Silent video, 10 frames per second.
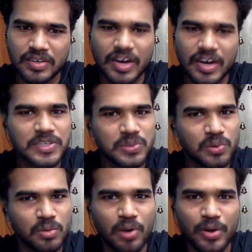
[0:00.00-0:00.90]
High school
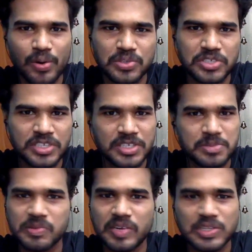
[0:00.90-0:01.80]
biology,
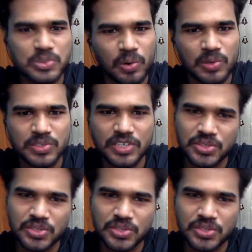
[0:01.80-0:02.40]
specifically zoology,